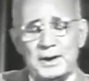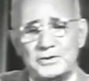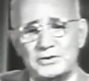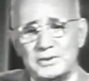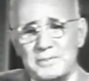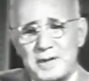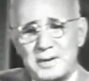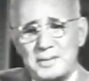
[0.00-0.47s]

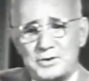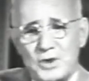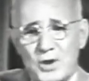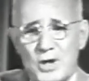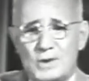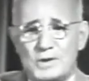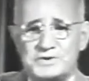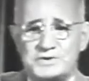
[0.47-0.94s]
Remember
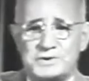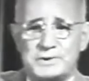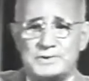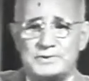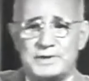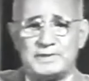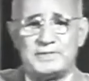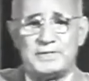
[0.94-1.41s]

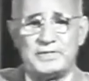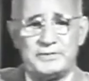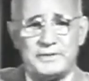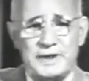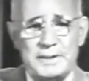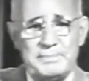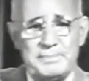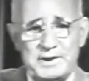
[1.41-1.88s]
also that the
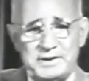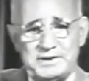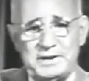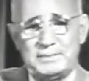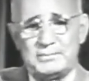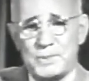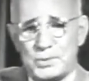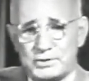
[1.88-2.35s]
three
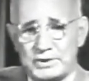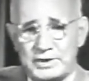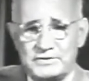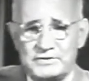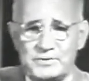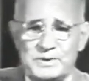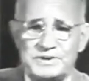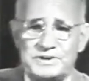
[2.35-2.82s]
basic
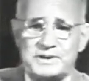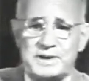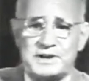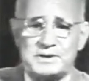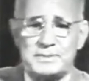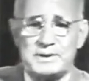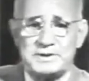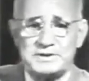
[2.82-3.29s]
motives which it
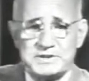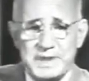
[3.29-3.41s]
has been